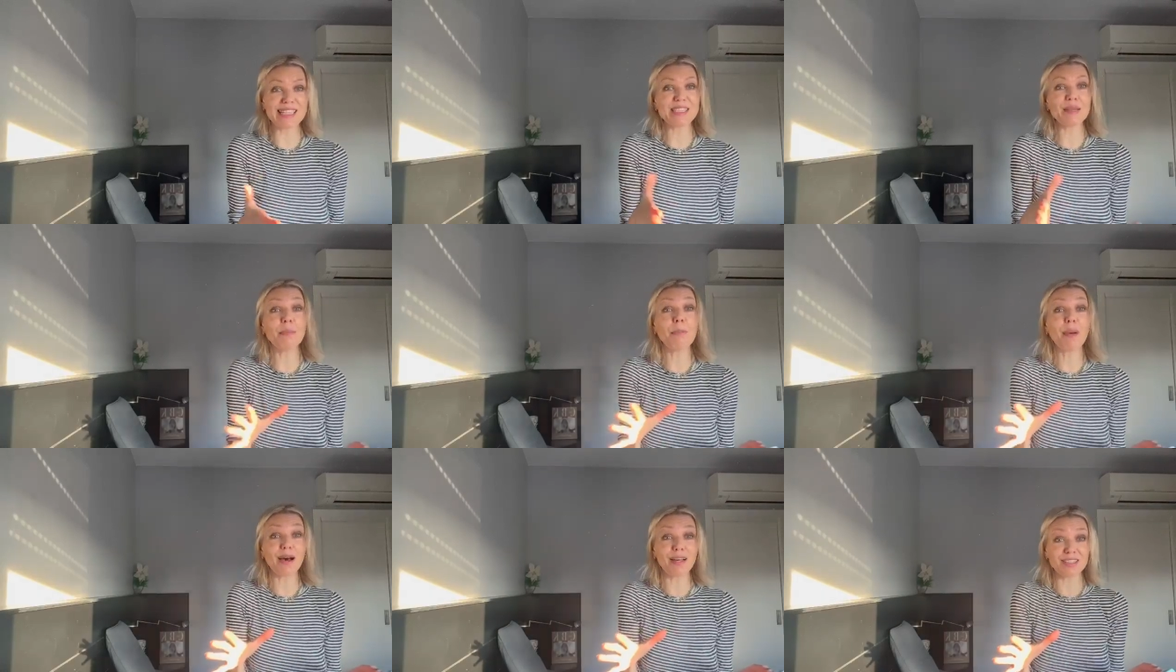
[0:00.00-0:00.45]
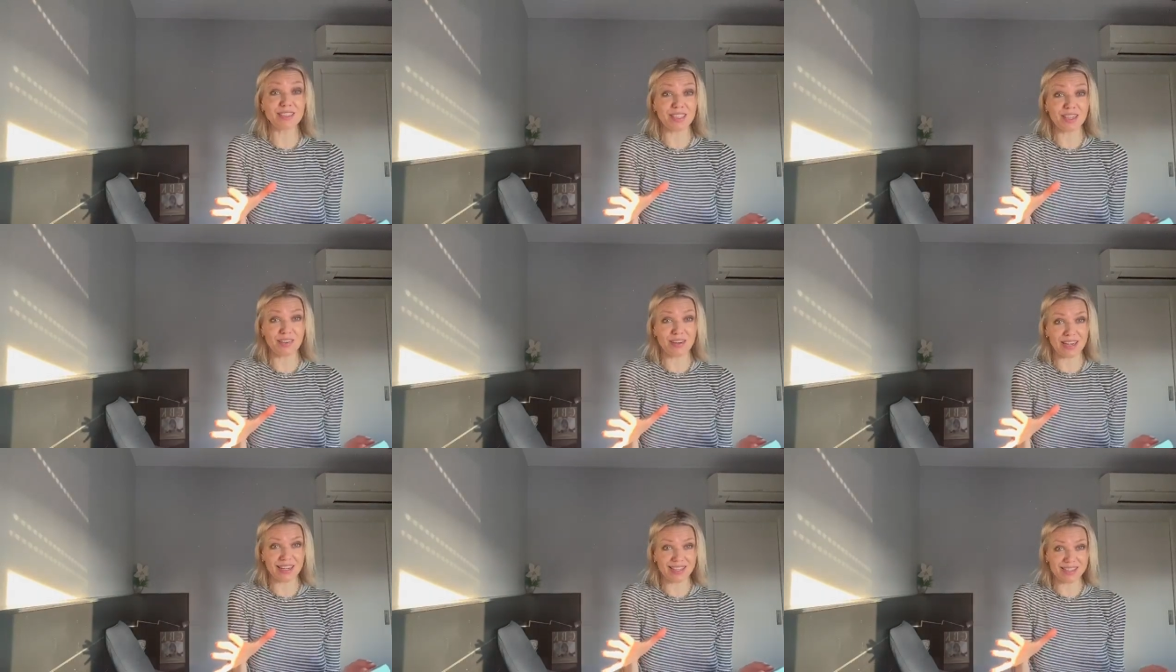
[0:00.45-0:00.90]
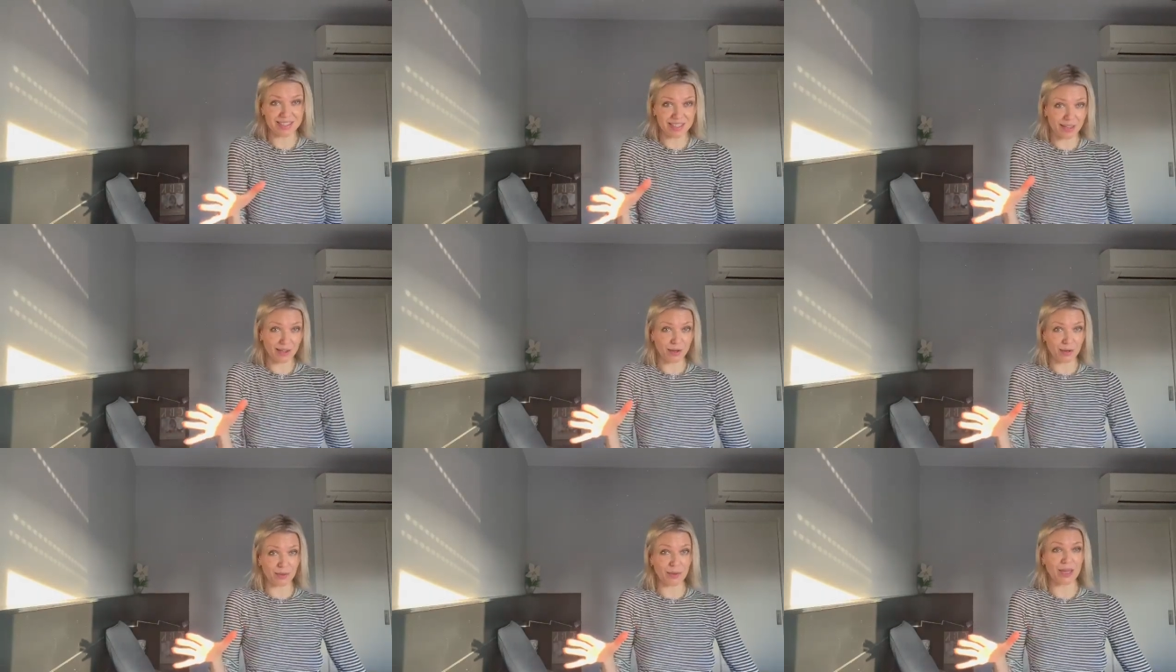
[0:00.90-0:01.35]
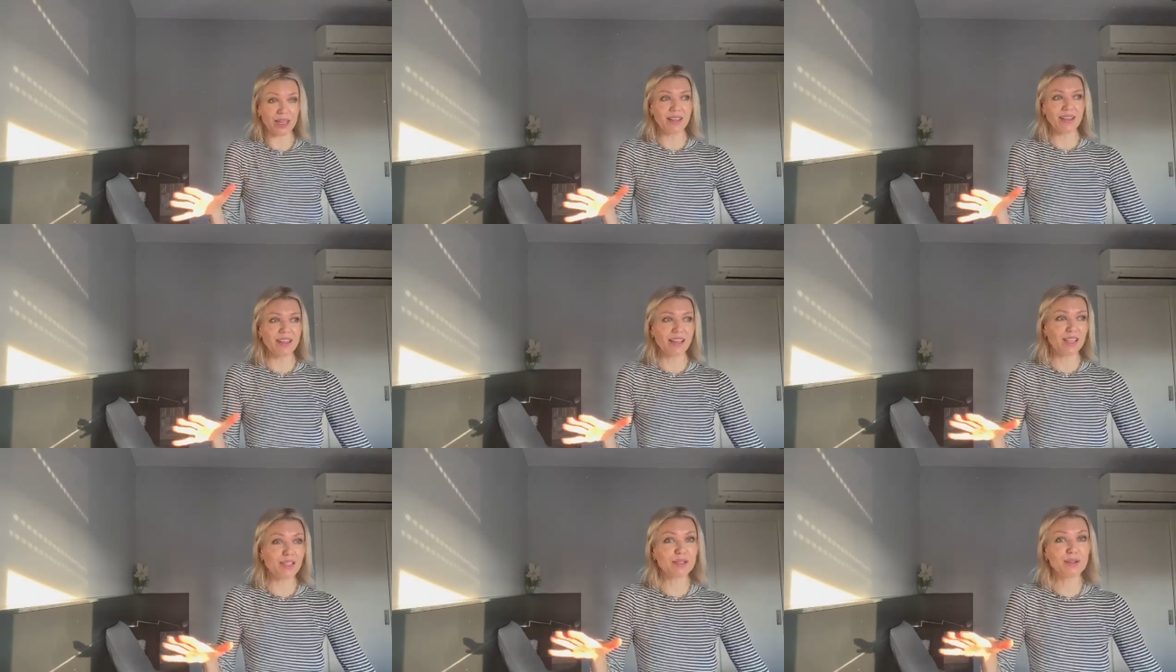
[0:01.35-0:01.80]
It's buttery, so
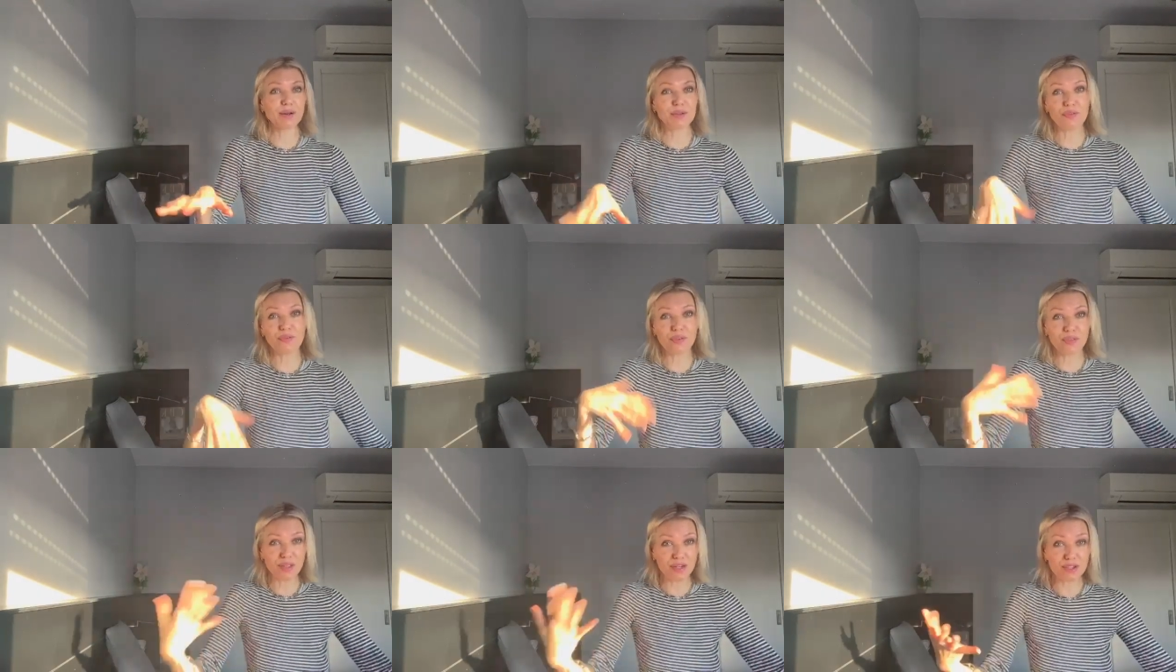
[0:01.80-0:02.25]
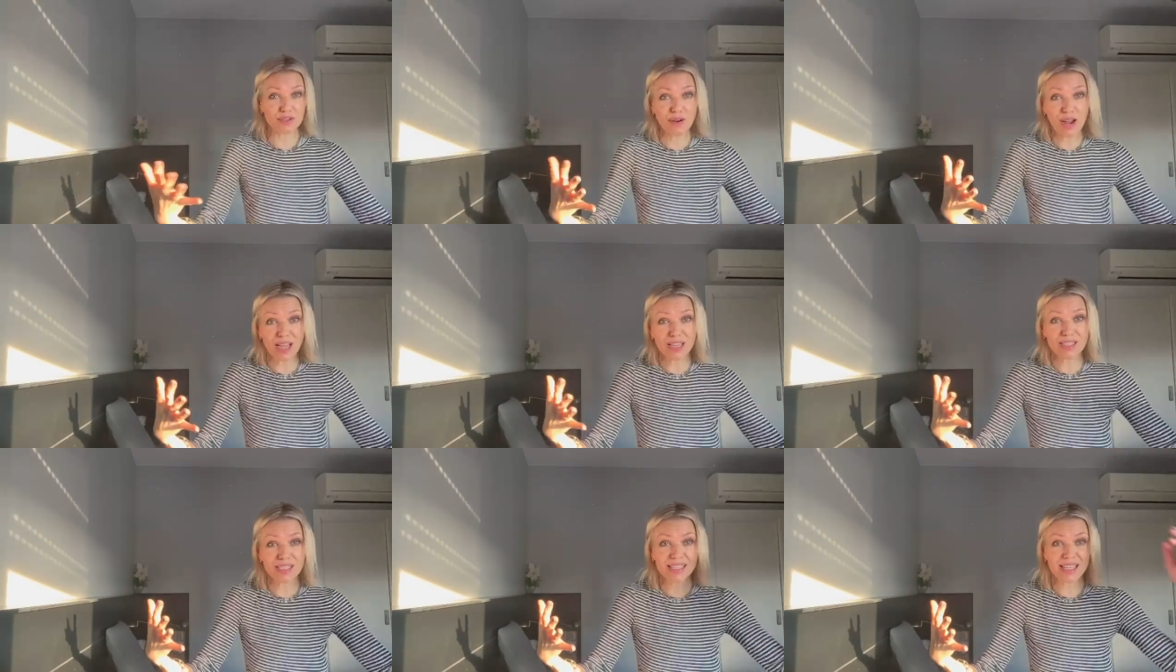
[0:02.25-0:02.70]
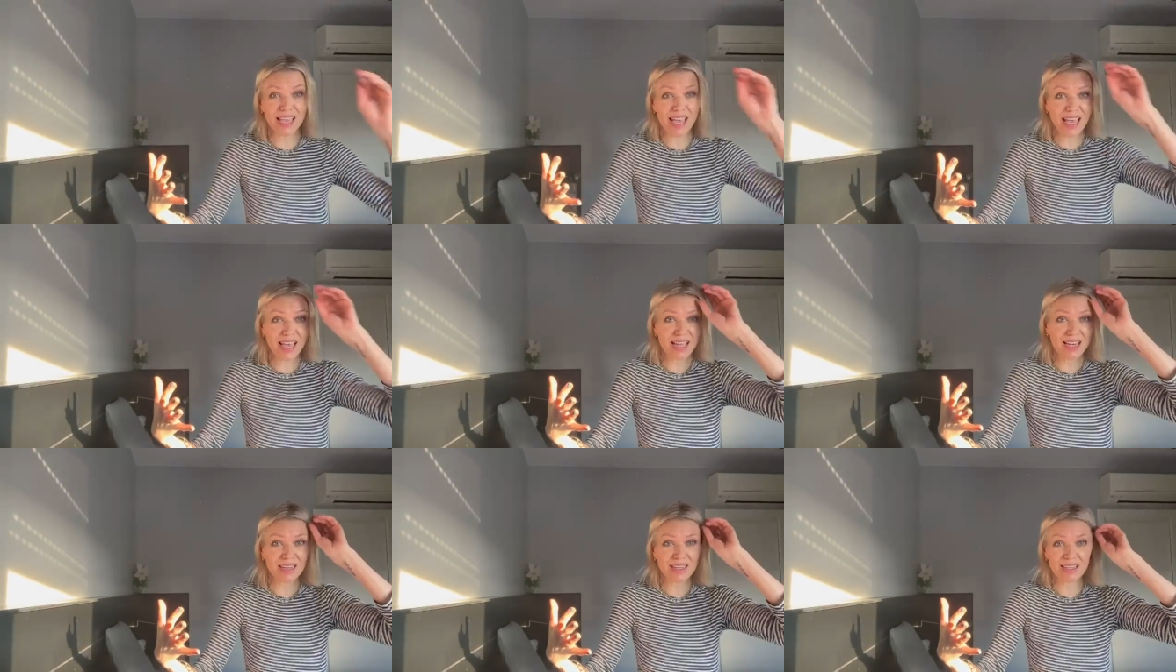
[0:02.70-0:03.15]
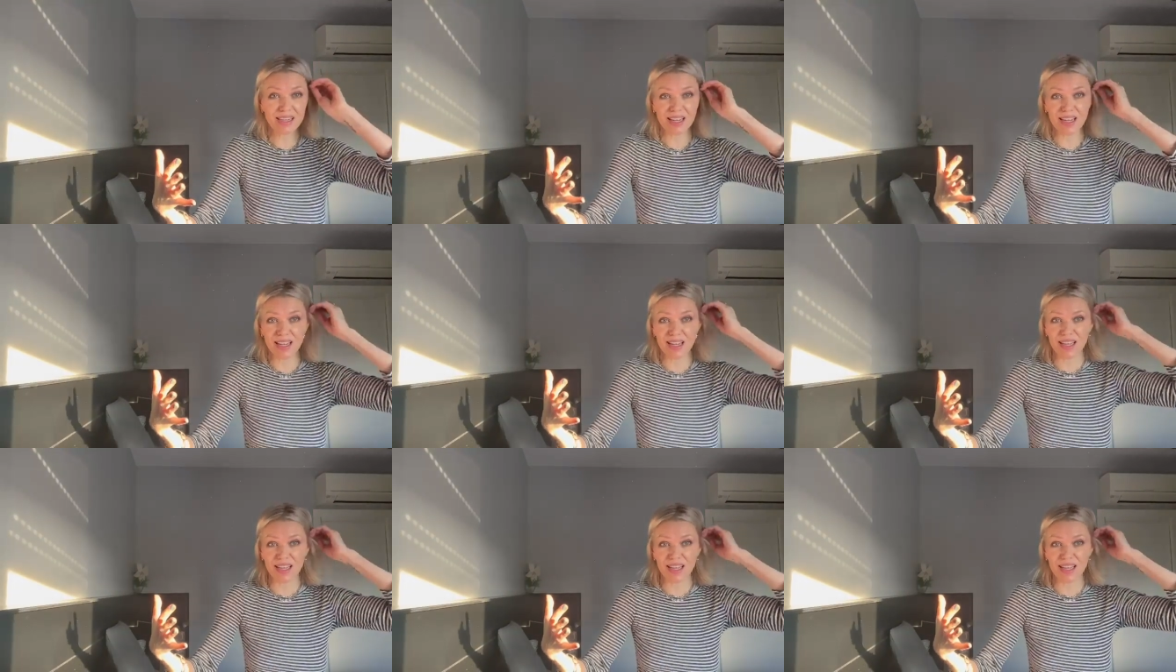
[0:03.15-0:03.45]
it's good for the dry skin.